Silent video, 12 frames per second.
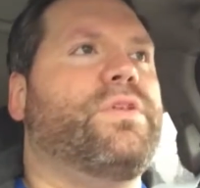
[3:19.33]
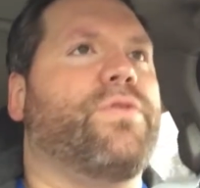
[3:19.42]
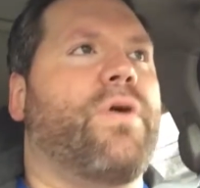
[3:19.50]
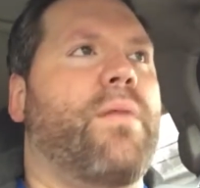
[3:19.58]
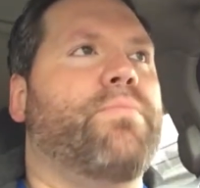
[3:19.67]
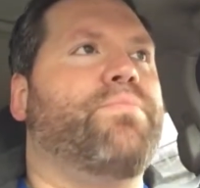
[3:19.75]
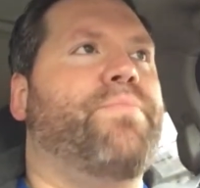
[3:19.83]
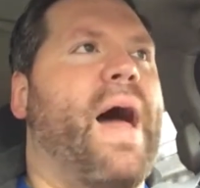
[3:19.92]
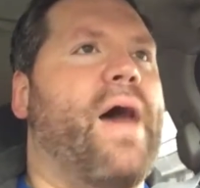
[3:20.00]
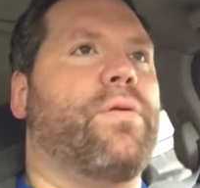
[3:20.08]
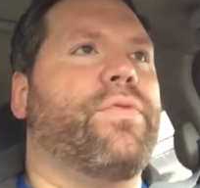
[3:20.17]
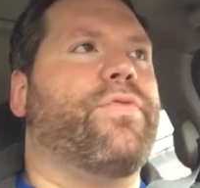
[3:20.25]
DeGrom
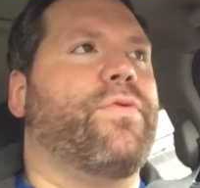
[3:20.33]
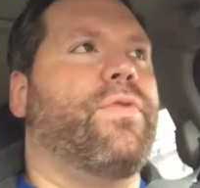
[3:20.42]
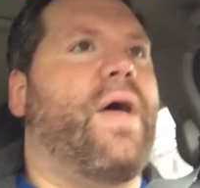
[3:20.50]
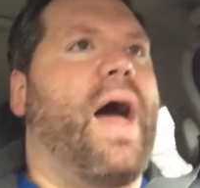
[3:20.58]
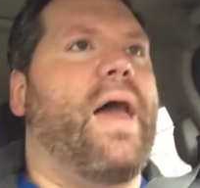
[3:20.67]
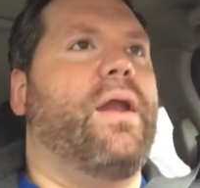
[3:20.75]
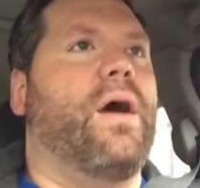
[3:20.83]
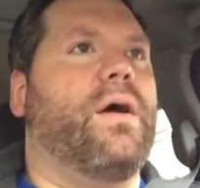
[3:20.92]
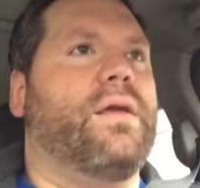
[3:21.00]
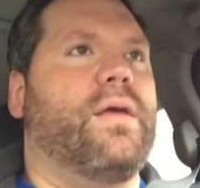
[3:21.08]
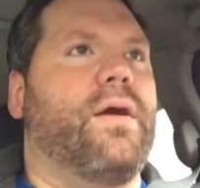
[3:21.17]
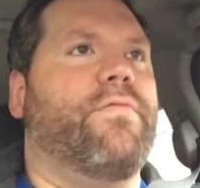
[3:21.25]
battled through that
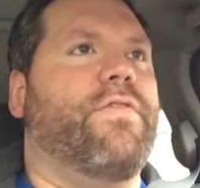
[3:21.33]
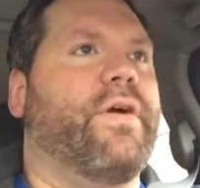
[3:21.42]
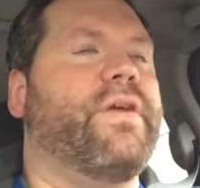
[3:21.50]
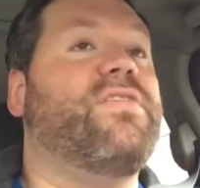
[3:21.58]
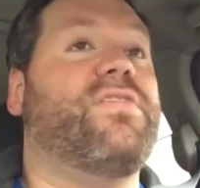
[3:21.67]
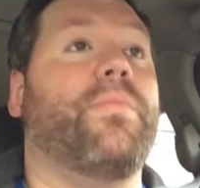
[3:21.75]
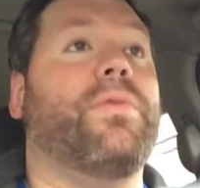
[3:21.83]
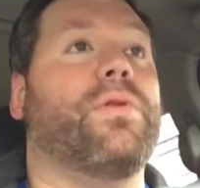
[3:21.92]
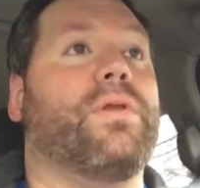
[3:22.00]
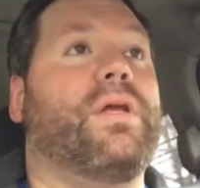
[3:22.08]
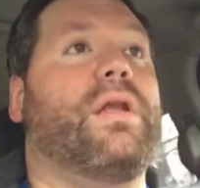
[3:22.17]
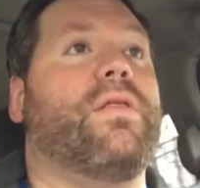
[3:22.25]
very
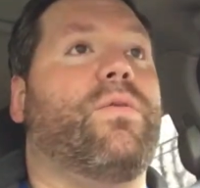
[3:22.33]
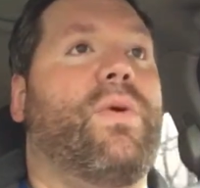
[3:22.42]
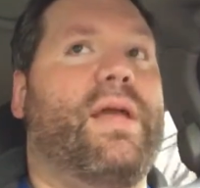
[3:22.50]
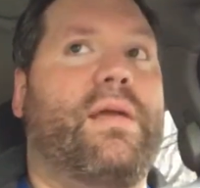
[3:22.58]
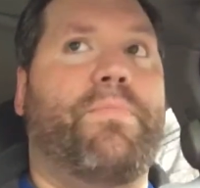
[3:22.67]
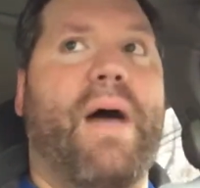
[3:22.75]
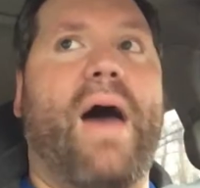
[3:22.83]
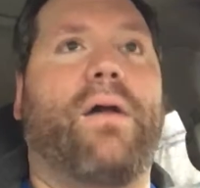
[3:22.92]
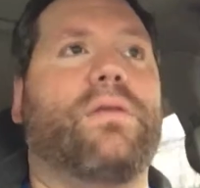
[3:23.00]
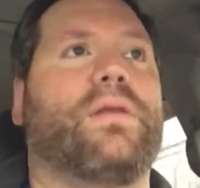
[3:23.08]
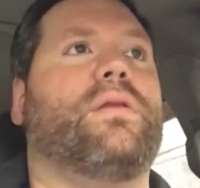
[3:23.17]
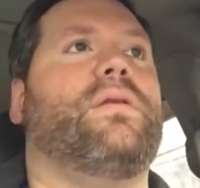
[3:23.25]
similarly to the way he
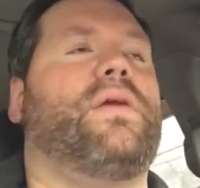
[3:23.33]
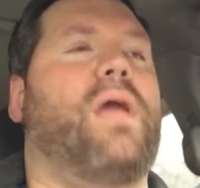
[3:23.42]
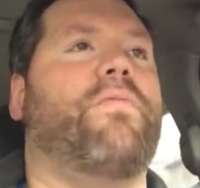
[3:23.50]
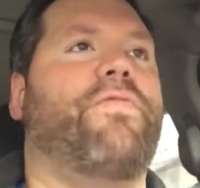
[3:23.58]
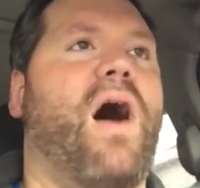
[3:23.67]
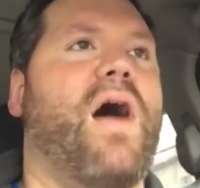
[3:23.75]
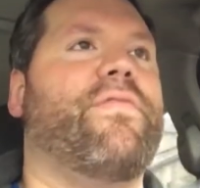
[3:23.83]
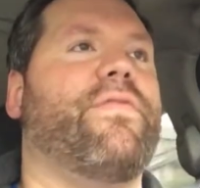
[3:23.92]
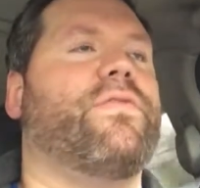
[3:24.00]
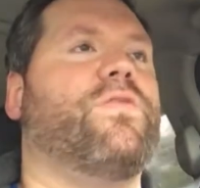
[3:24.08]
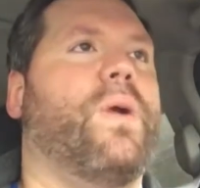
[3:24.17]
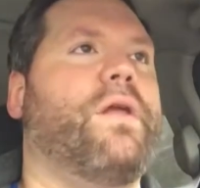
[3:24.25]
battled in Game 5
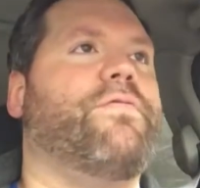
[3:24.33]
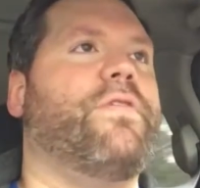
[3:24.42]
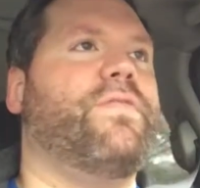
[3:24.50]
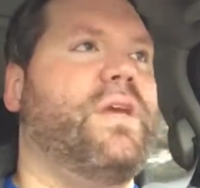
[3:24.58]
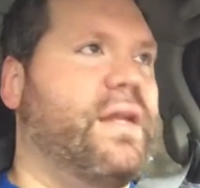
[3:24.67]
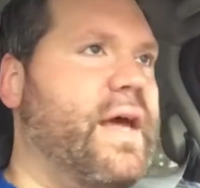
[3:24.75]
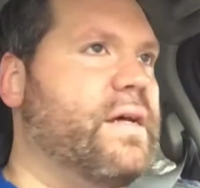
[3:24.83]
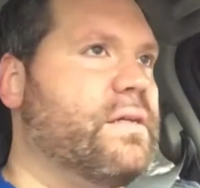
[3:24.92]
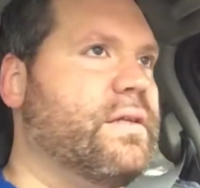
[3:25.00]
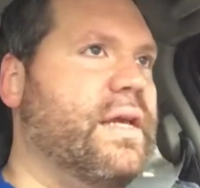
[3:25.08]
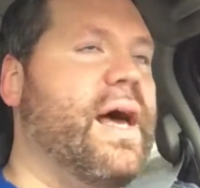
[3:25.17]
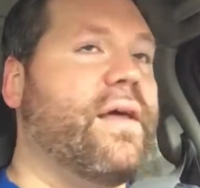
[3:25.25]
of the 2015
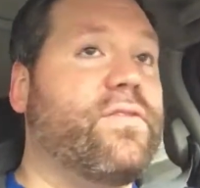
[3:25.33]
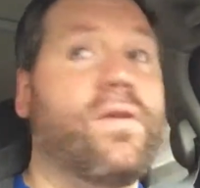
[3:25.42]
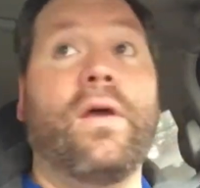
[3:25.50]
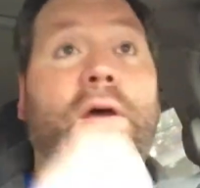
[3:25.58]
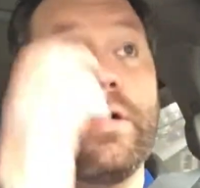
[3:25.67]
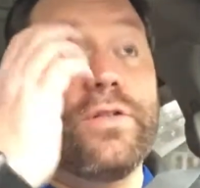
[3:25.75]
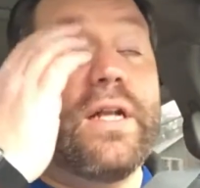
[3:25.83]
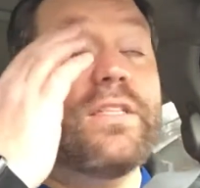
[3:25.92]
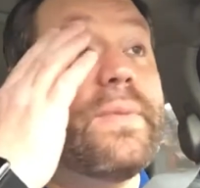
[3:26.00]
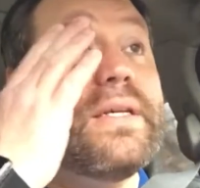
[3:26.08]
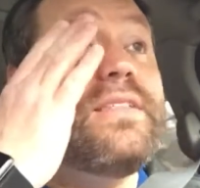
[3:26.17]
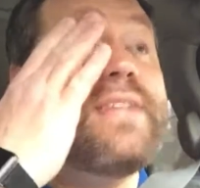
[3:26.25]
NLDS. So
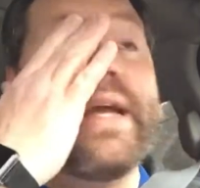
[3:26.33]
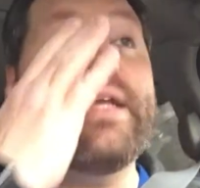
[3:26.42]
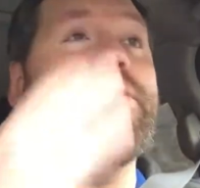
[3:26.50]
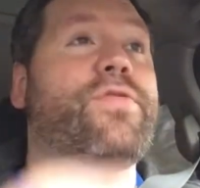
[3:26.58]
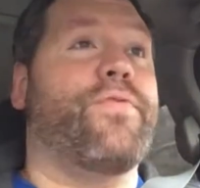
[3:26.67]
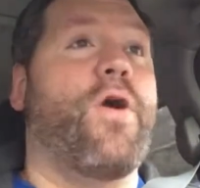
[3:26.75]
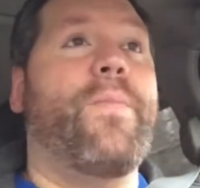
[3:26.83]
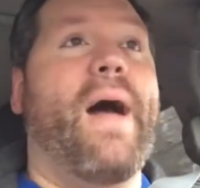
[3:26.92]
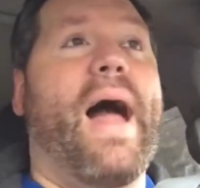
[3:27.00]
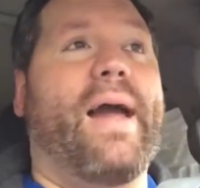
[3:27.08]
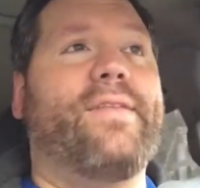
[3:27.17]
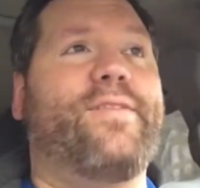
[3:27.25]
that's my second
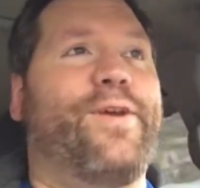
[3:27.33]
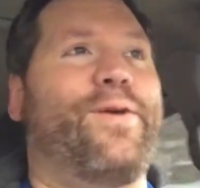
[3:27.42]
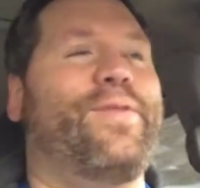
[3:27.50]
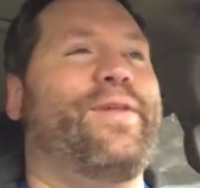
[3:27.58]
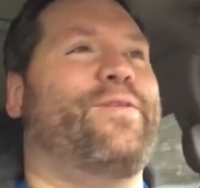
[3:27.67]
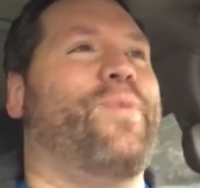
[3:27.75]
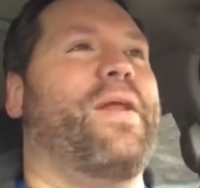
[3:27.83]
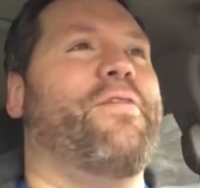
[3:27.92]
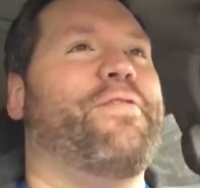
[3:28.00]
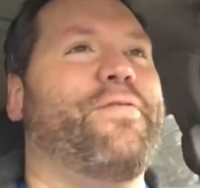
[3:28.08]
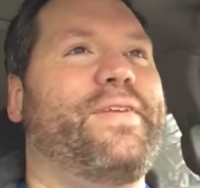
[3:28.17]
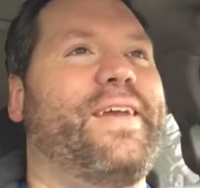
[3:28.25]
throwback to the
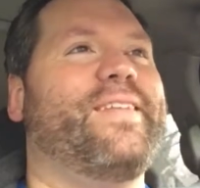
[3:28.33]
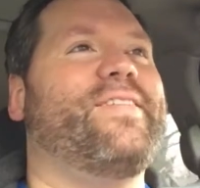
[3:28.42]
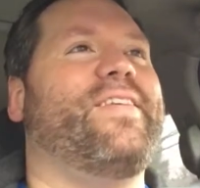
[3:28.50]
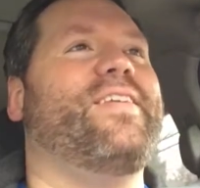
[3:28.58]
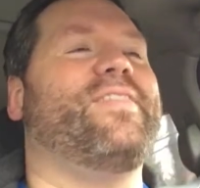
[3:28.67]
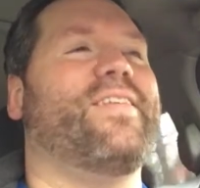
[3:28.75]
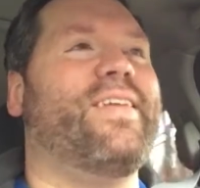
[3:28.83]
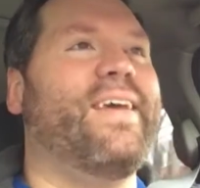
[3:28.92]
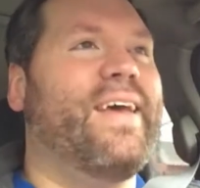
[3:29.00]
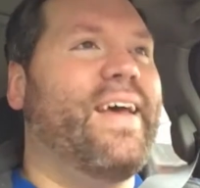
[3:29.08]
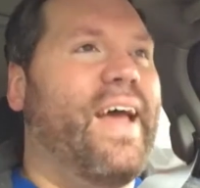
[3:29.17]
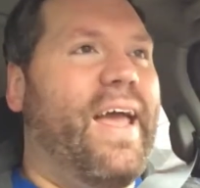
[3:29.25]
2015 season
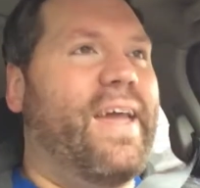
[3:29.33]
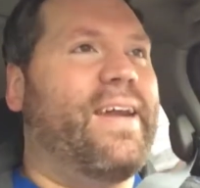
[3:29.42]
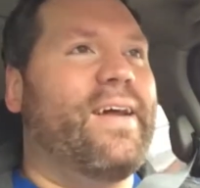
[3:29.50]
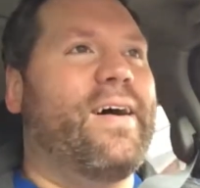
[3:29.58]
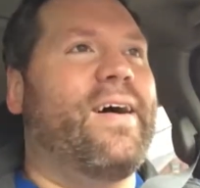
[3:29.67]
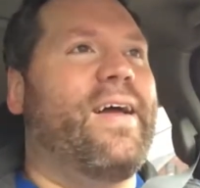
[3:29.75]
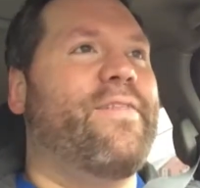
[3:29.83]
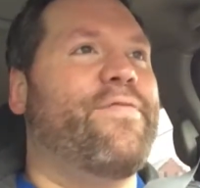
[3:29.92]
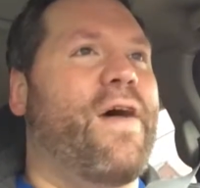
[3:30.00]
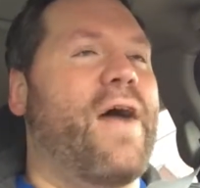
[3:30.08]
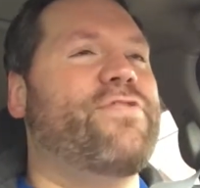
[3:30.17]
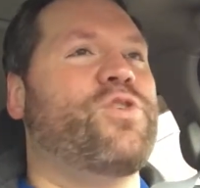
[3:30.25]
in
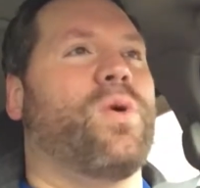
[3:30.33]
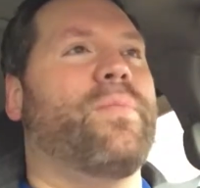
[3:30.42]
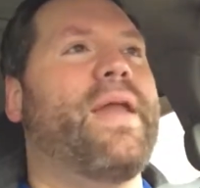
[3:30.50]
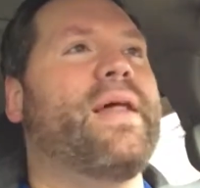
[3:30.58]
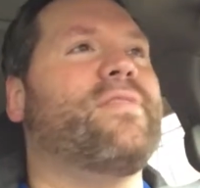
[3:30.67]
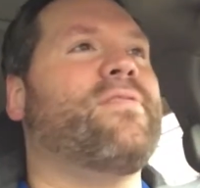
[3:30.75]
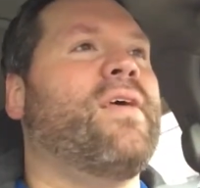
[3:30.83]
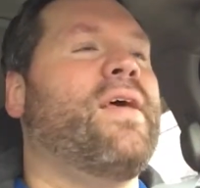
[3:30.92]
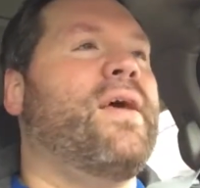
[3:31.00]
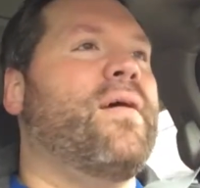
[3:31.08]
5 short minutes.